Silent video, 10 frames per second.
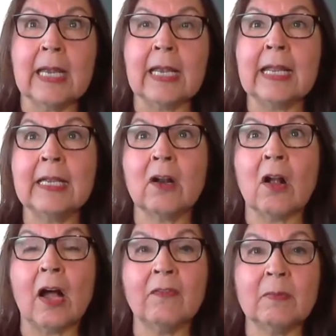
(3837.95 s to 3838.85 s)
And I hear
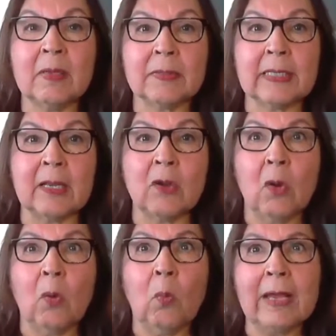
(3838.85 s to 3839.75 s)
often people say,
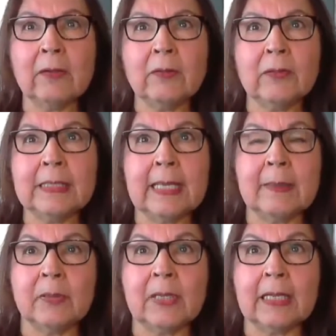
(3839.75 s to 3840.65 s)
why don't they say
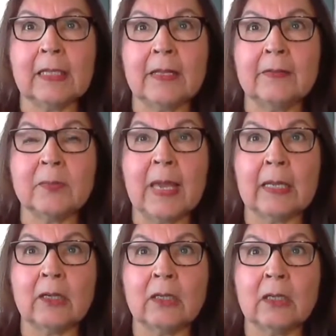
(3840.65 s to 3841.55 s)
Black Lives
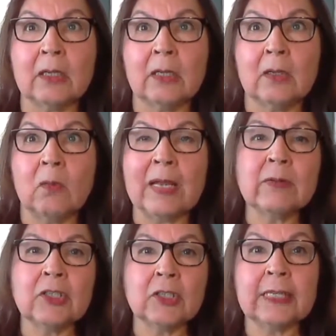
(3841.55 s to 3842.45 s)
Matter? Why don't
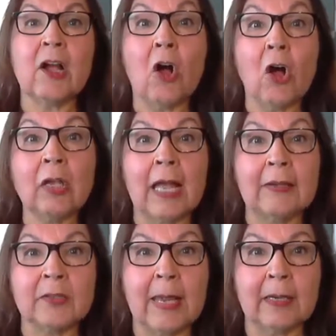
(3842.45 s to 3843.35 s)
they just say all
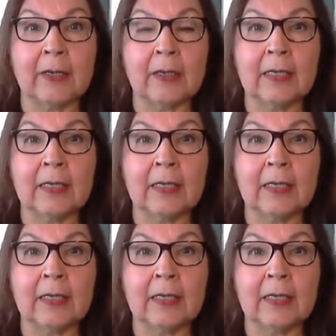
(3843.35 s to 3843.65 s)
lives matter?